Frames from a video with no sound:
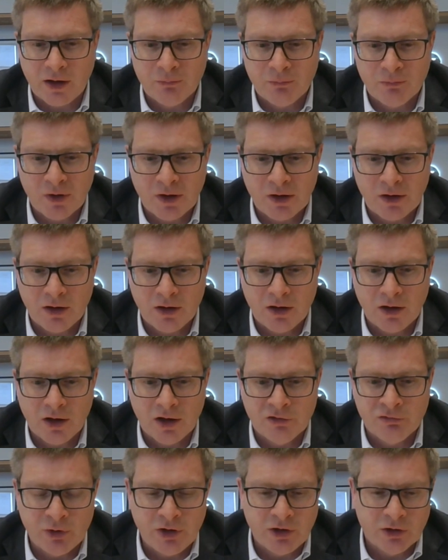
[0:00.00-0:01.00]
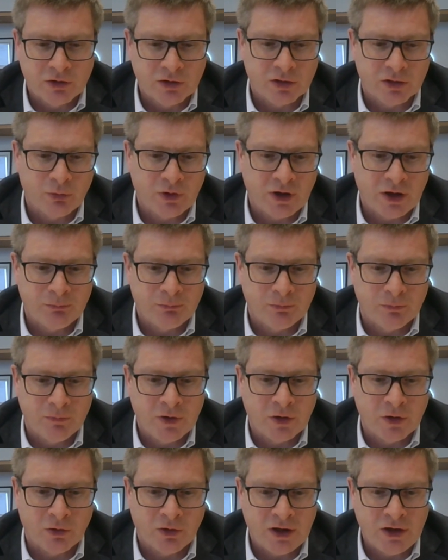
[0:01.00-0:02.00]
if we look at the way,
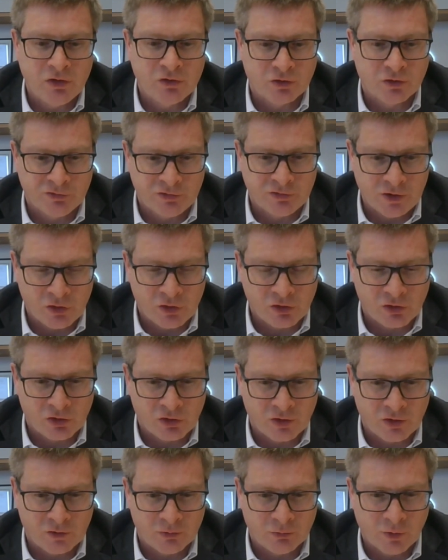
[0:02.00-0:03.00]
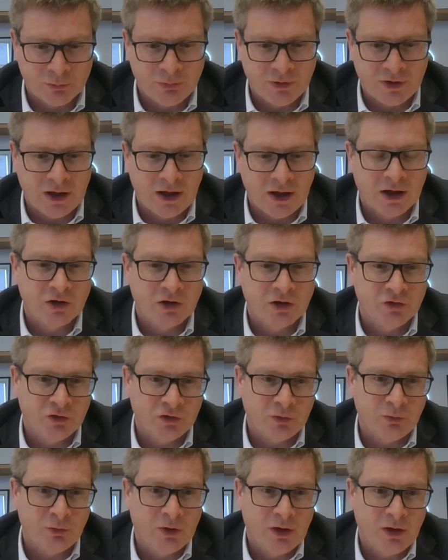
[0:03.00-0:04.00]
Heathrow, for instance, and what BA can
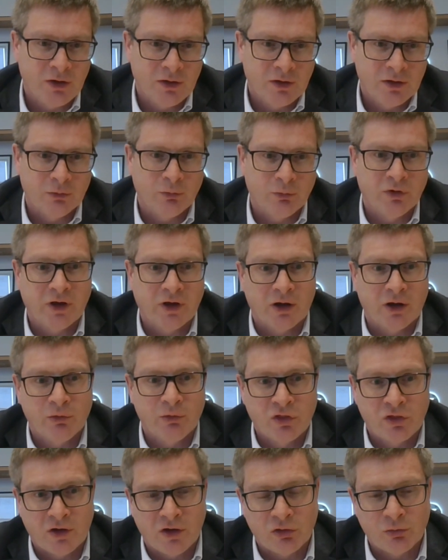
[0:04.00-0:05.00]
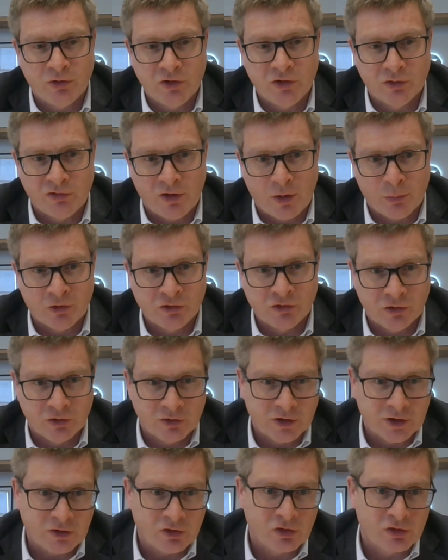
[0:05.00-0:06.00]
do, the one thing I would say is we do have
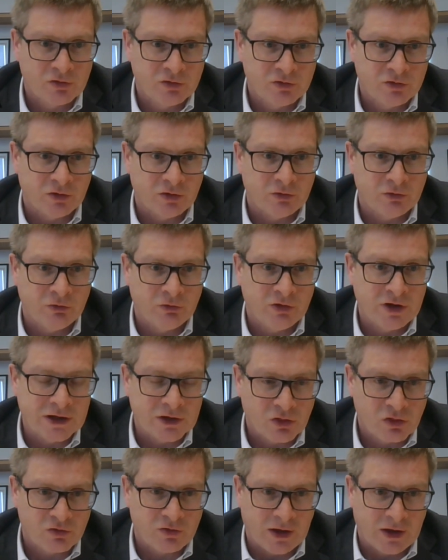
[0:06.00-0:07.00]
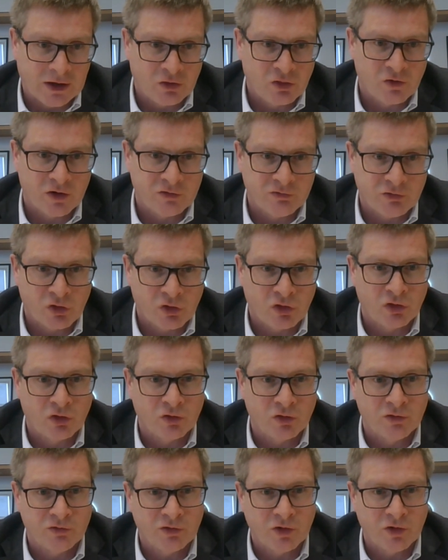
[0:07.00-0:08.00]
opportunities to reinstate services
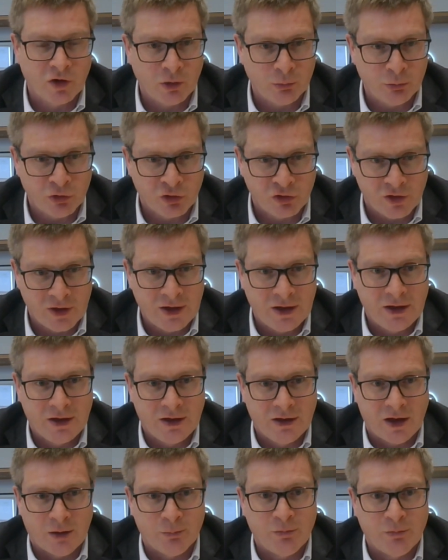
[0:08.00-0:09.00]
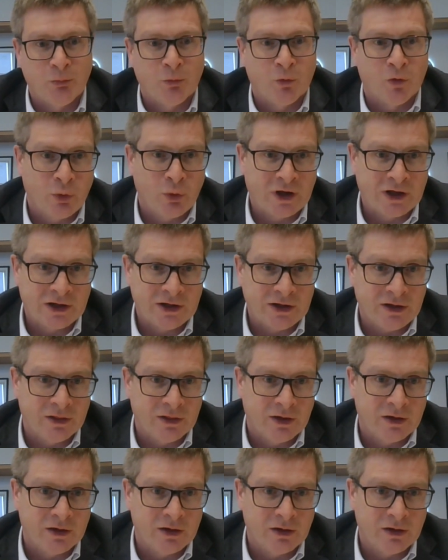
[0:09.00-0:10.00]
over hubs a bit more quickly
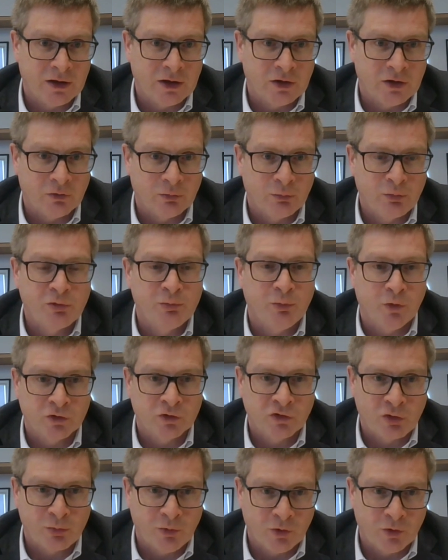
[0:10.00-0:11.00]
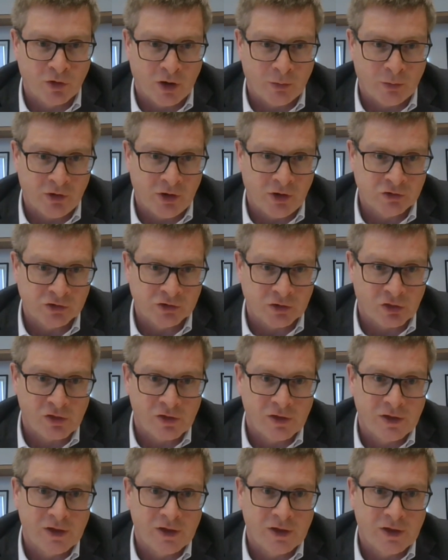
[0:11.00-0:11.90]
than, spoke-to-spoke operations.